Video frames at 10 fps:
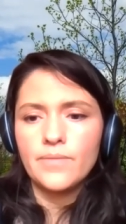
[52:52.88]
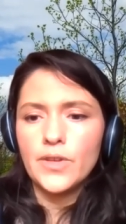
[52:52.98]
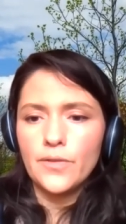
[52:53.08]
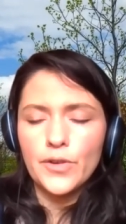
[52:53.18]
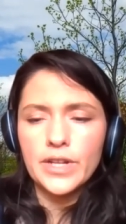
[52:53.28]

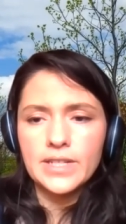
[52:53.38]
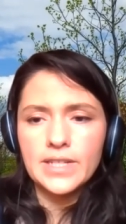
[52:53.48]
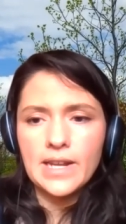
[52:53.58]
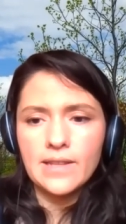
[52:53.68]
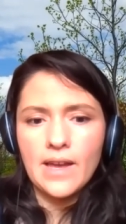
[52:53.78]
Feel free to
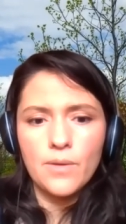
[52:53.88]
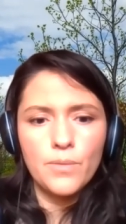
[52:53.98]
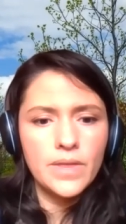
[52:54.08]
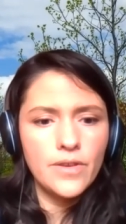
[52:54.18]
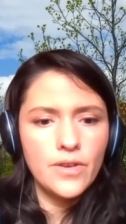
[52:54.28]
take that
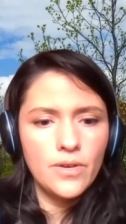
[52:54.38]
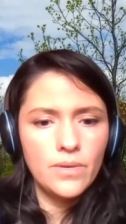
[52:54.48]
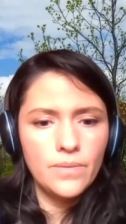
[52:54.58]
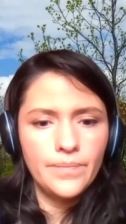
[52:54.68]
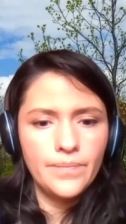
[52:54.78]
with
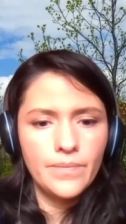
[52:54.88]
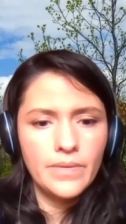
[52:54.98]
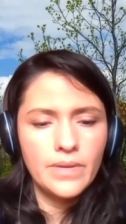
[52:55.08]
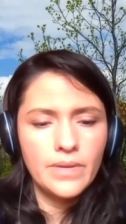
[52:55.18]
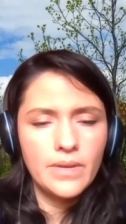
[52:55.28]
you.
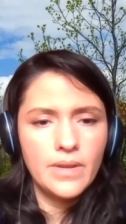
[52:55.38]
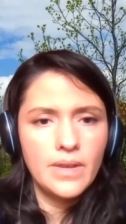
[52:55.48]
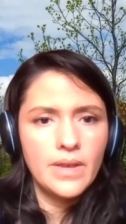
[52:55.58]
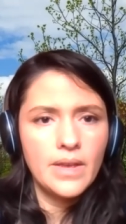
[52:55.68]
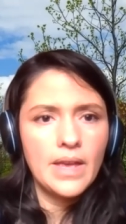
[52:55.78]

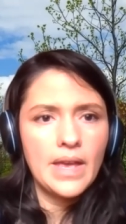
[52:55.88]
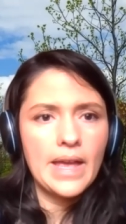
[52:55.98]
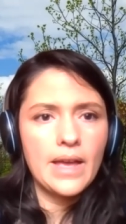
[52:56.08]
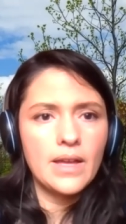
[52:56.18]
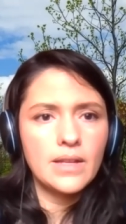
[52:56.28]

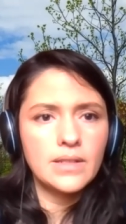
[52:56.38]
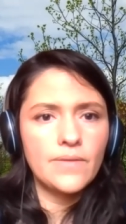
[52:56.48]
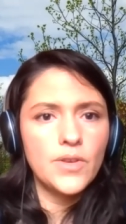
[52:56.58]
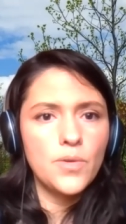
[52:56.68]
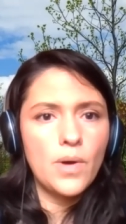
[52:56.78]
And
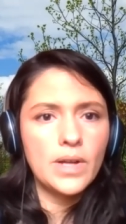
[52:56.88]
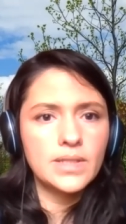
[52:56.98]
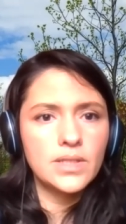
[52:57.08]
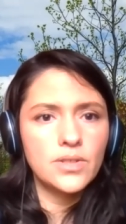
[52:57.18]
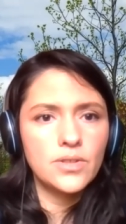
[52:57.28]
if you
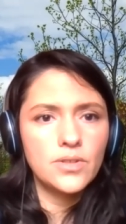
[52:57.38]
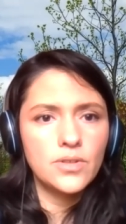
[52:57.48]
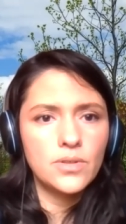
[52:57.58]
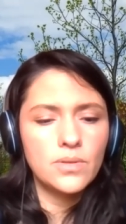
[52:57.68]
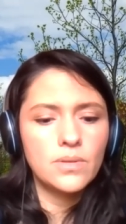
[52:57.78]
want
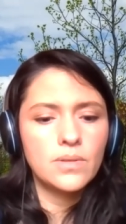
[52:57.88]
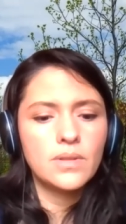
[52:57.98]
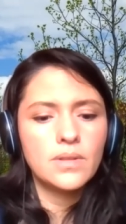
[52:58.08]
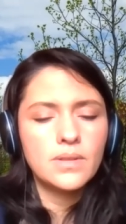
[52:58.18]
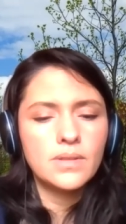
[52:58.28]
to
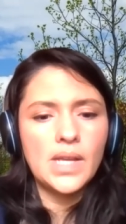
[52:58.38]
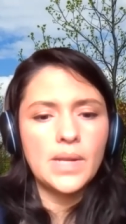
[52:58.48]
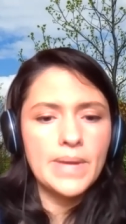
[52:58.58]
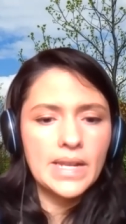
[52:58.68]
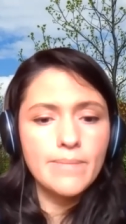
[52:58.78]

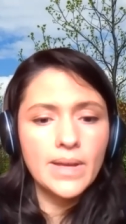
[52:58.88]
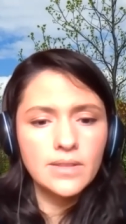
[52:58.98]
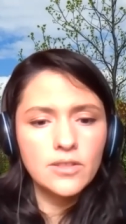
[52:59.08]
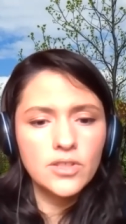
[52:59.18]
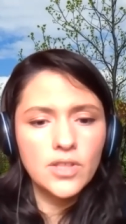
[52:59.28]
send me any
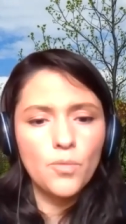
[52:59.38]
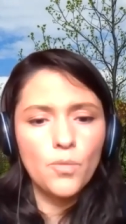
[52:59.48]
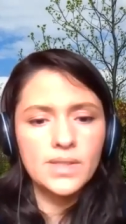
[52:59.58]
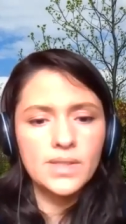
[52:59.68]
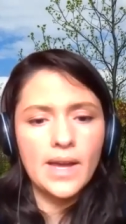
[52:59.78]
messages on
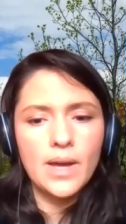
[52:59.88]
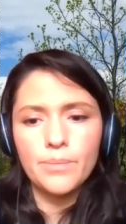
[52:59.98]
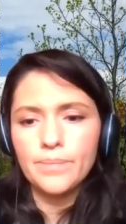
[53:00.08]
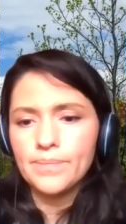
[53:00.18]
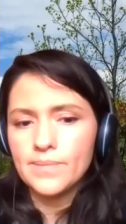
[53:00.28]
WhatsApp,
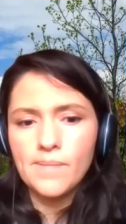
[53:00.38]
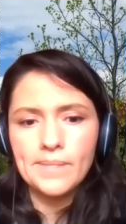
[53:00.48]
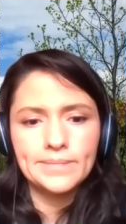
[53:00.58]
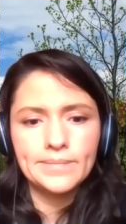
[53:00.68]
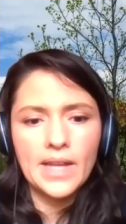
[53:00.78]

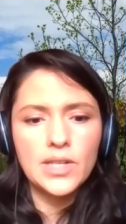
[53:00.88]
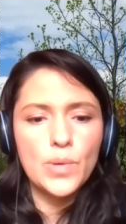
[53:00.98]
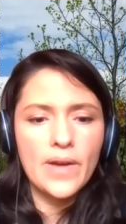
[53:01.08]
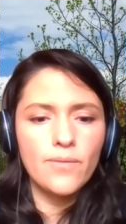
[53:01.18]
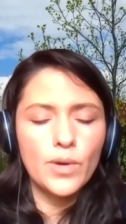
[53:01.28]
and
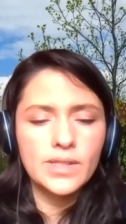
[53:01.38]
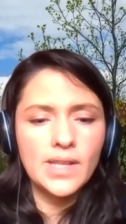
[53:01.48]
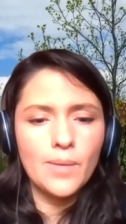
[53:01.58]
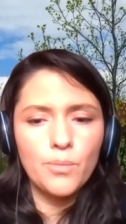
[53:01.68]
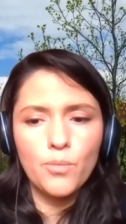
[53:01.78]
you have
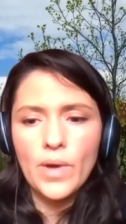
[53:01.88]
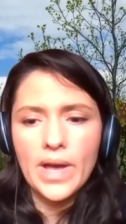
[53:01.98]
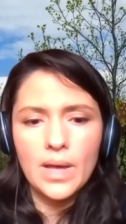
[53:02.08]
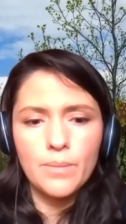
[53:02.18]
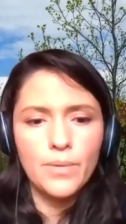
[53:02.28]
WhatsApp
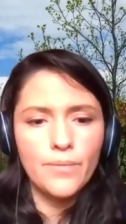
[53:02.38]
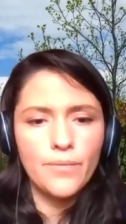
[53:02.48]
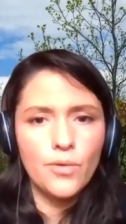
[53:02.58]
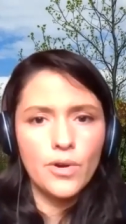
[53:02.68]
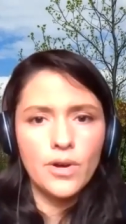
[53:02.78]
web
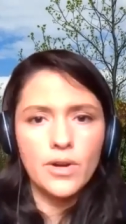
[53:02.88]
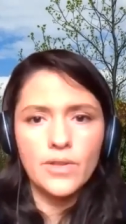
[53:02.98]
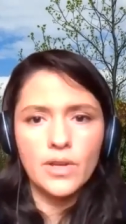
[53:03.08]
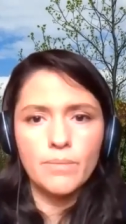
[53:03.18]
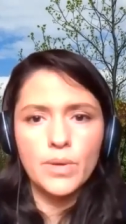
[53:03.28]

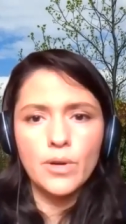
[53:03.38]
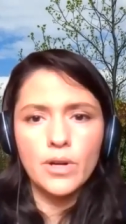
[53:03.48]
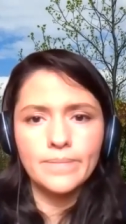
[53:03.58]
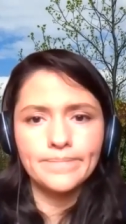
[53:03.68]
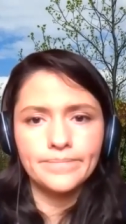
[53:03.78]
for the
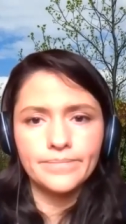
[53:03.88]
computer,